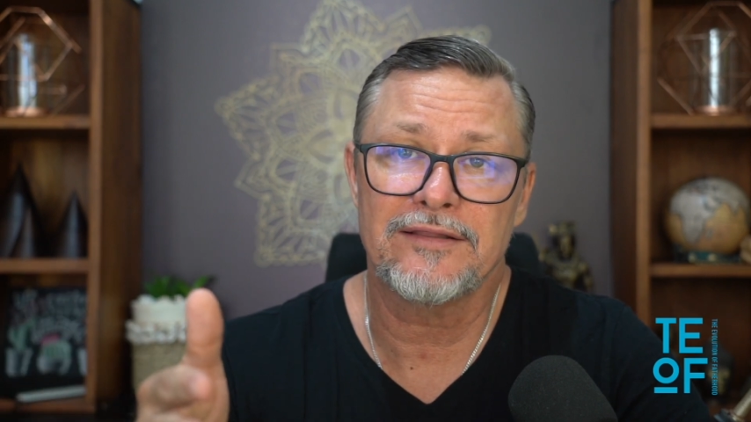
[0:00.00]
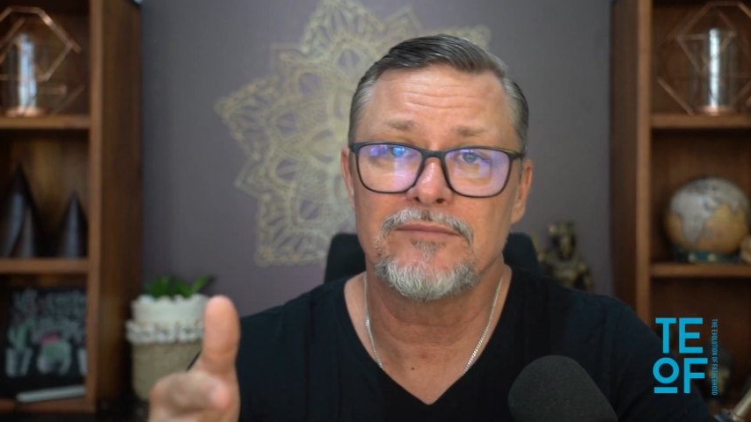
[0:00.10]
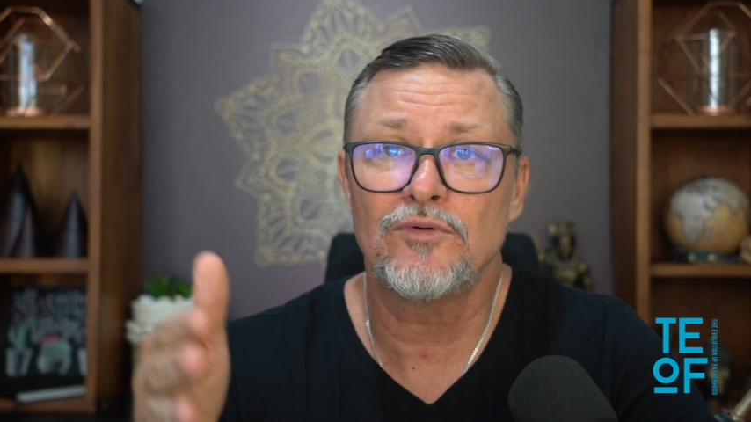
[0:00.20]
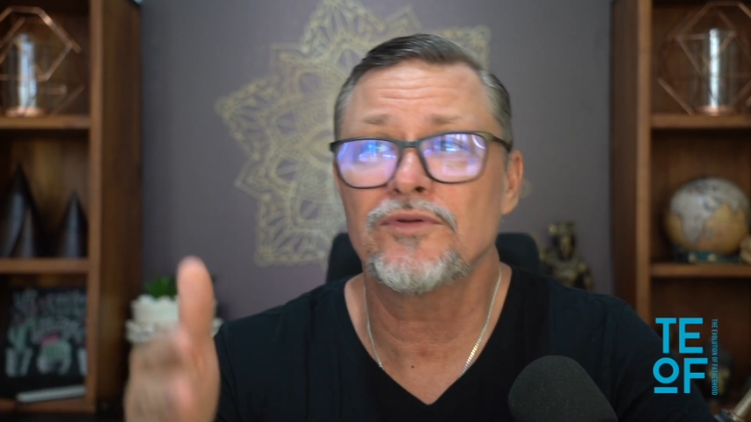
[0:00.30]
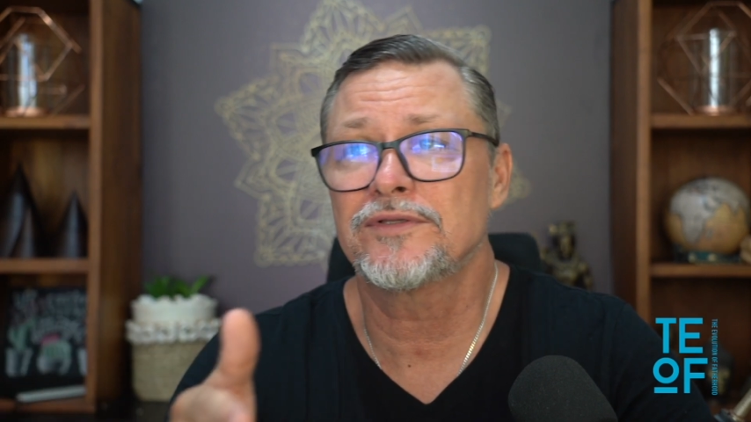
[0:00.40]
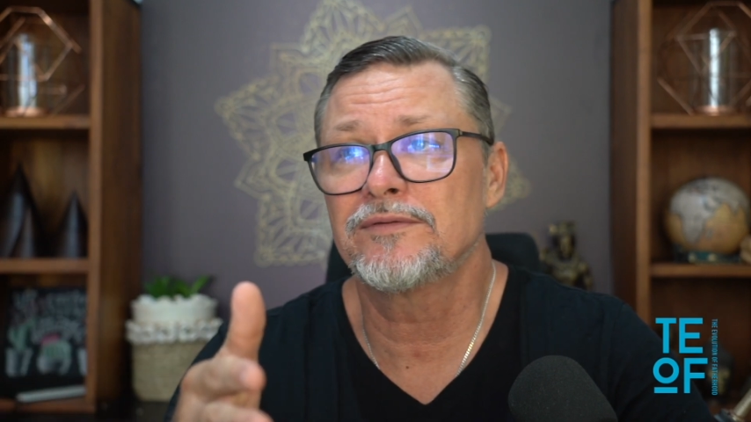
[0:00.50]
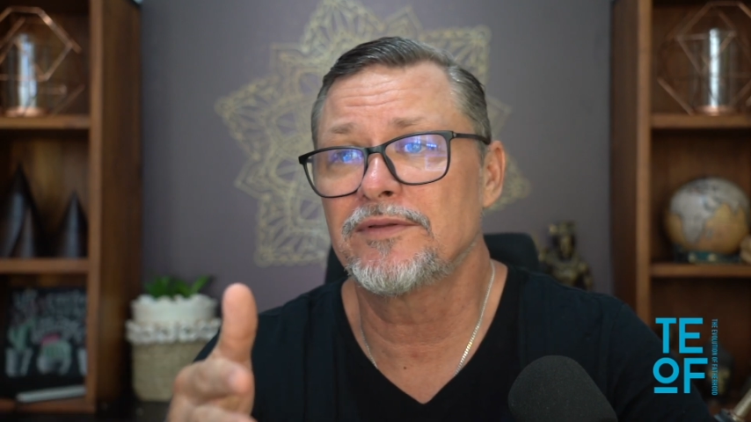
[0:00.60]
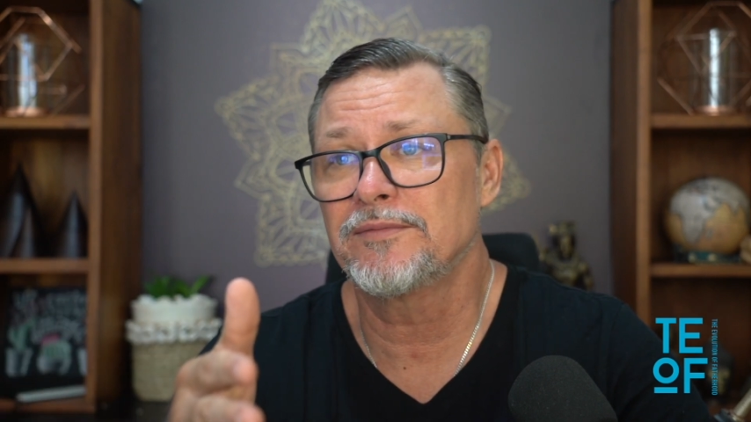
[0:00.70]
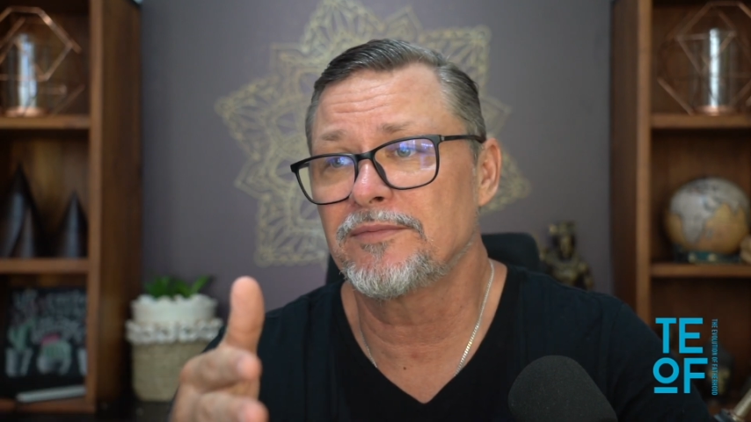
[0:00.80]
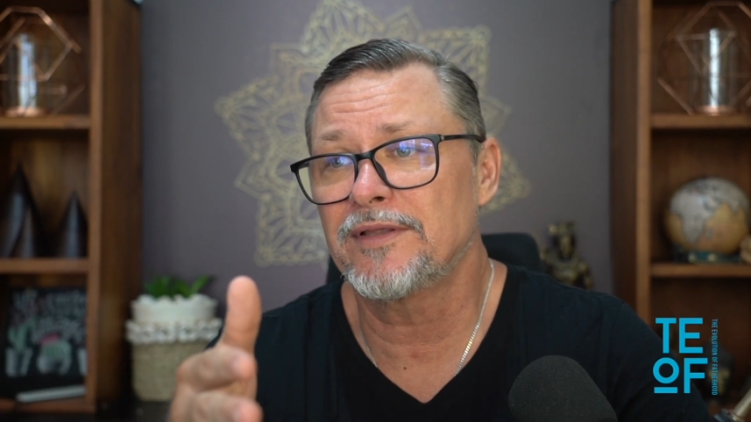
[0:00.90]
And the more
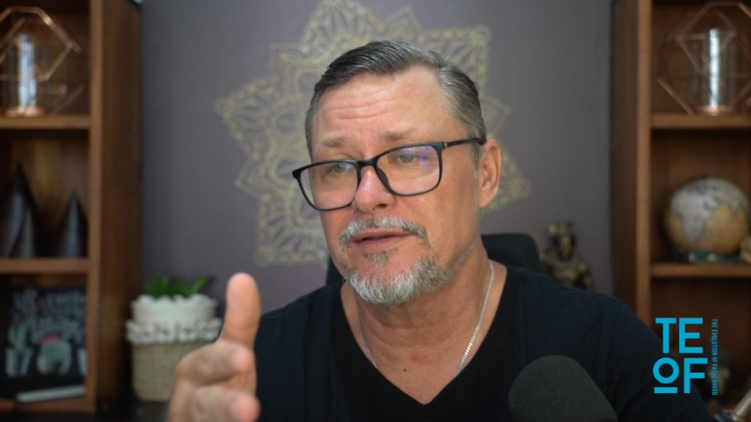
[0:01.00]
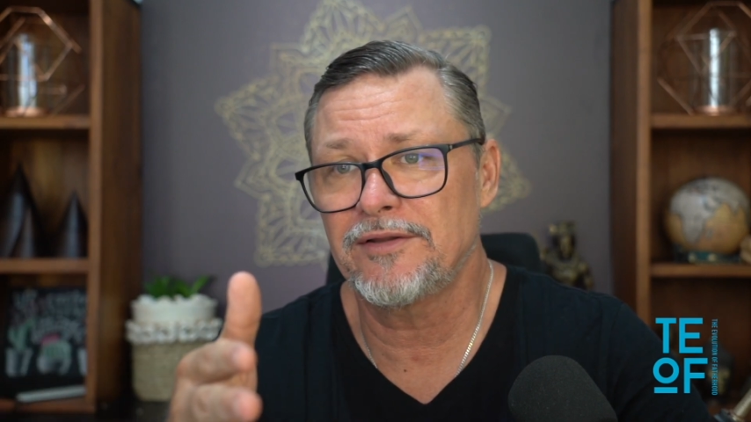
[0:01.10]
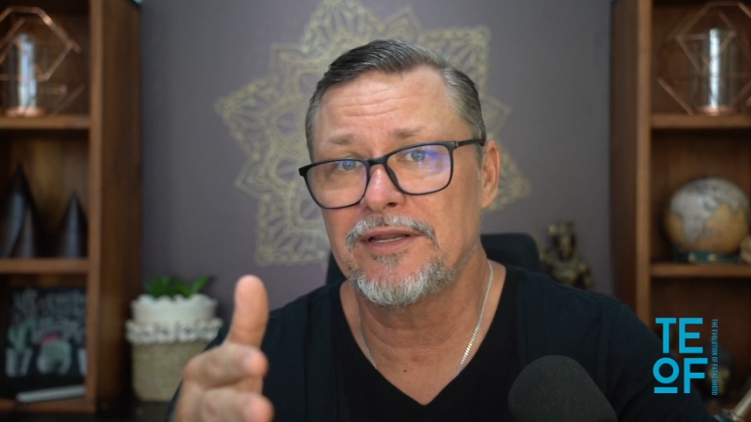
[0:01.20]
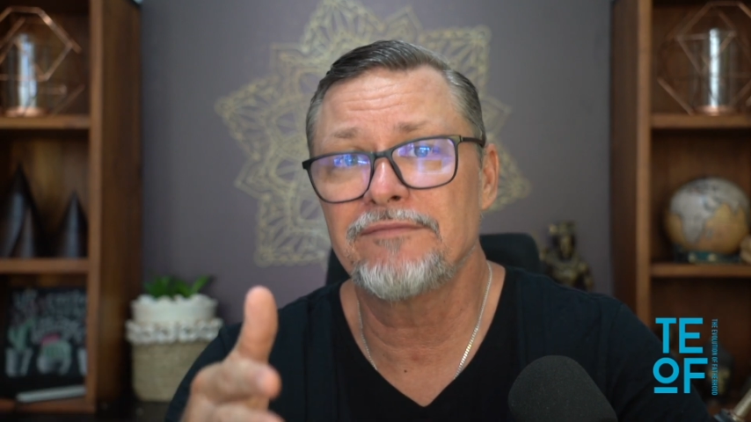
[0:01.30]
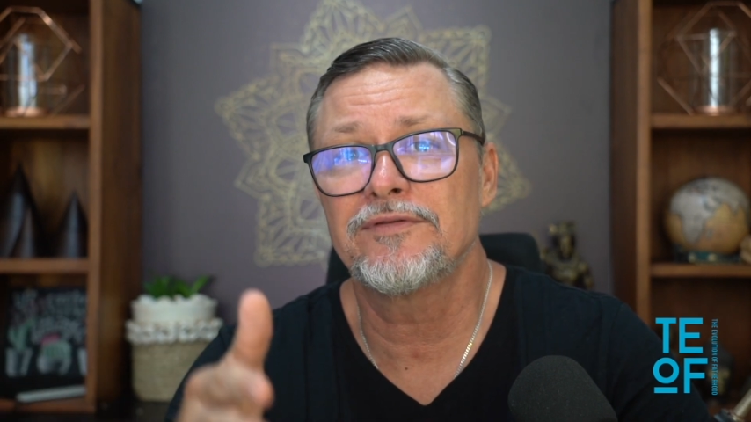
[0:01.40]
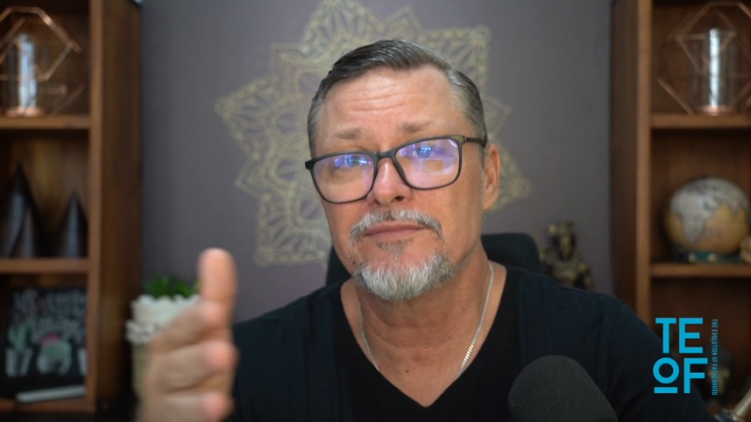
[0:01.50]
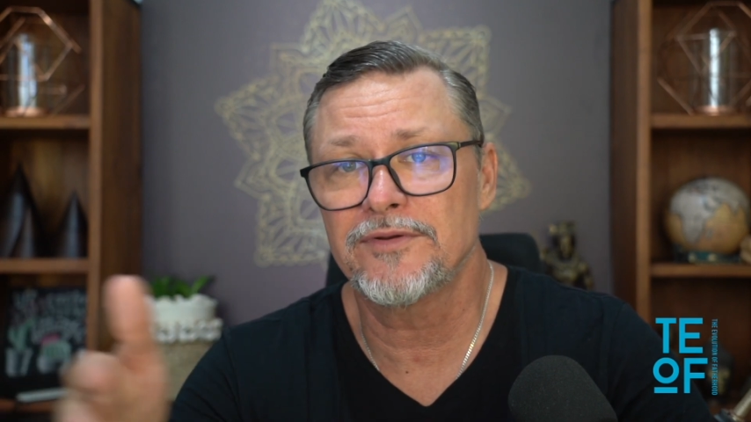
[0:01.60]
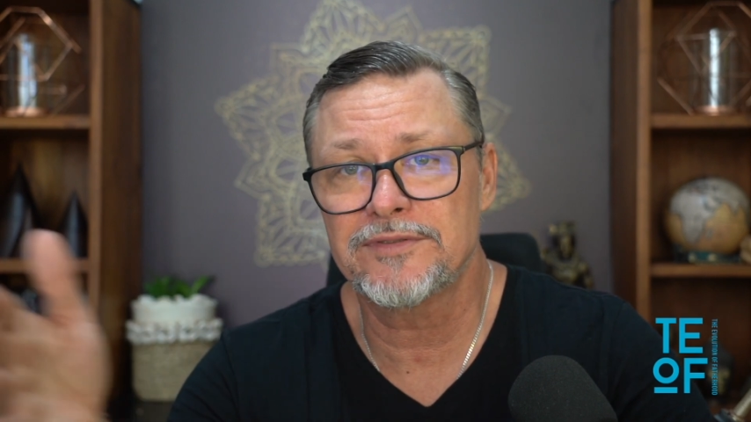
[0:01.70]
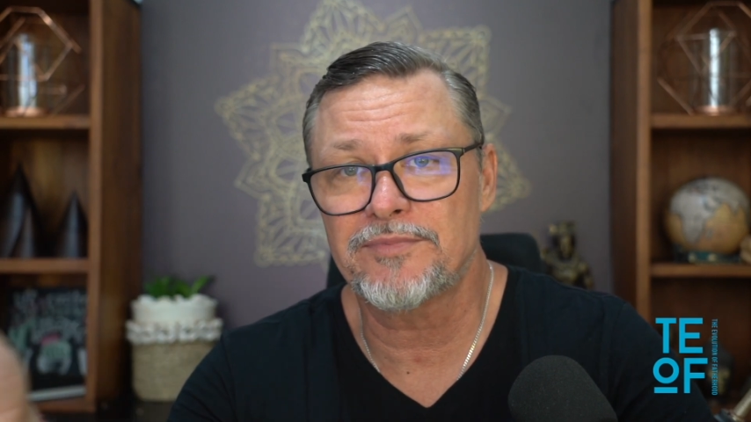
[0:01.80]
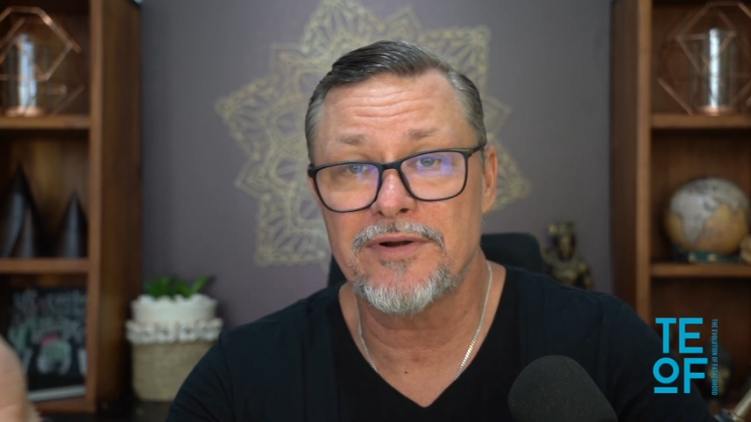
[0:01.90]
that you give them
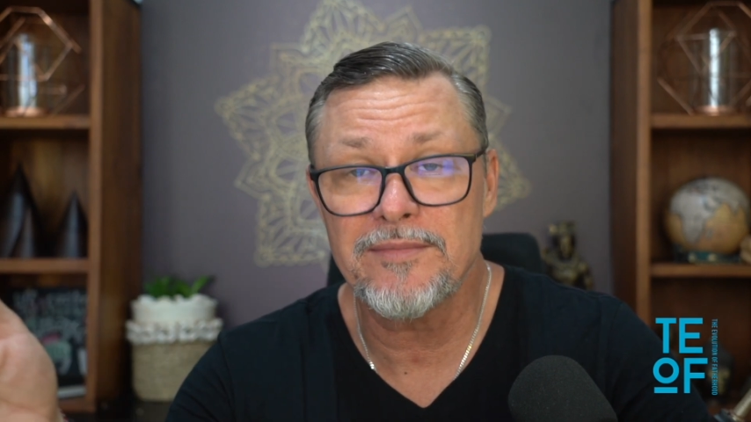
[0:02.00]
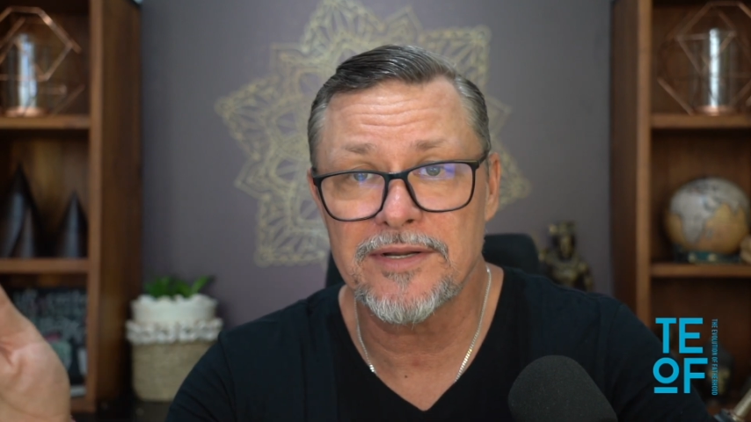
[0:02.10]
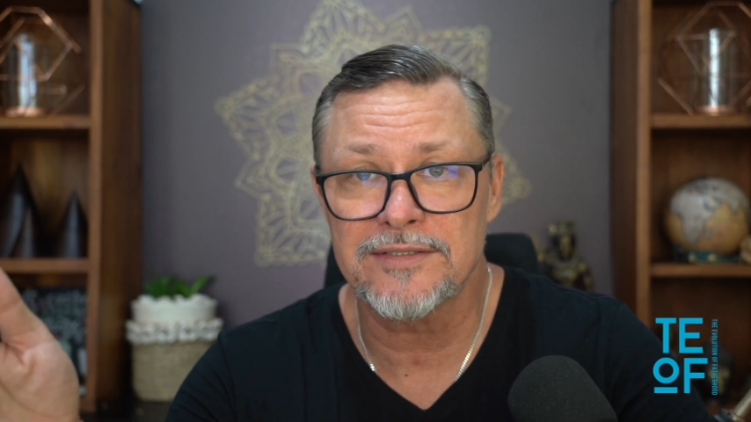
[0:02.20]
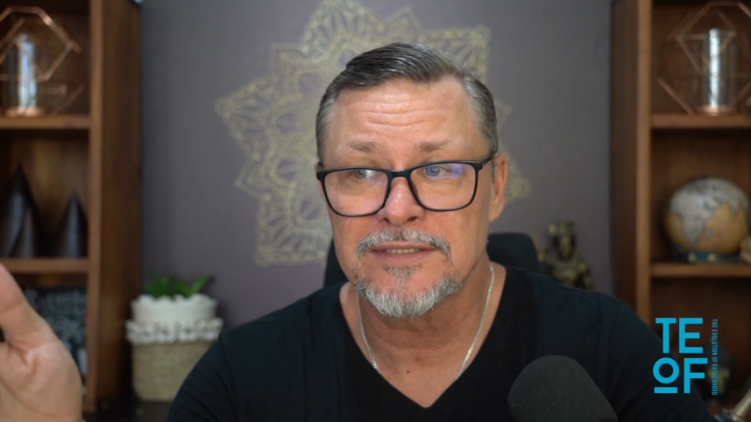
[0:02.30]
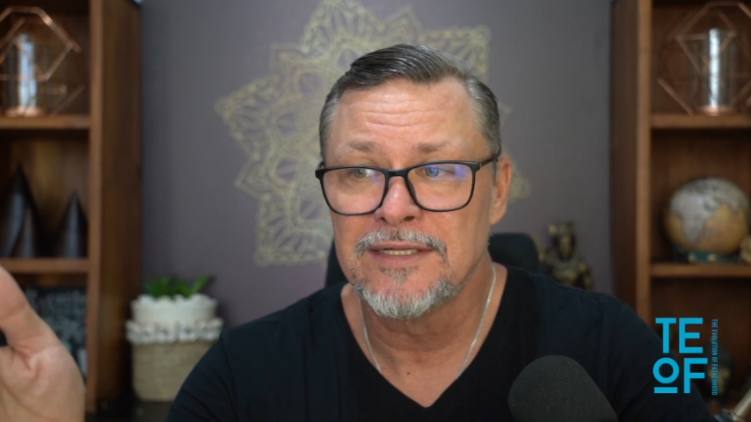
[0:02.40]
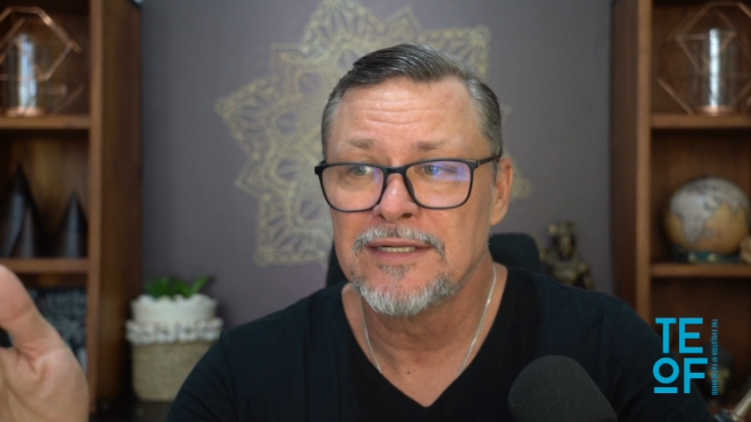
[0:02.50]
those parameters,